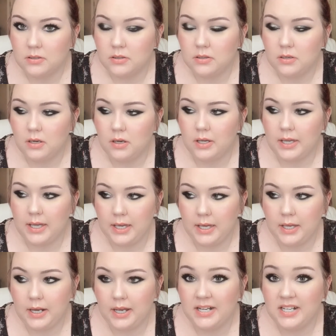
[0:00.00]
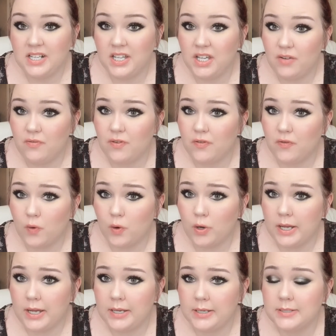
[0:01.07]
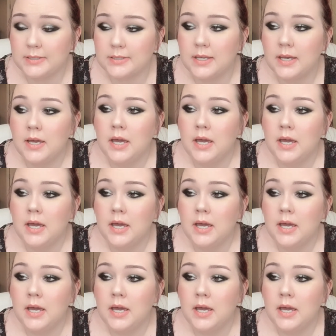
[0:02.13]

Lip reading: again, I didn't eat for 4 days.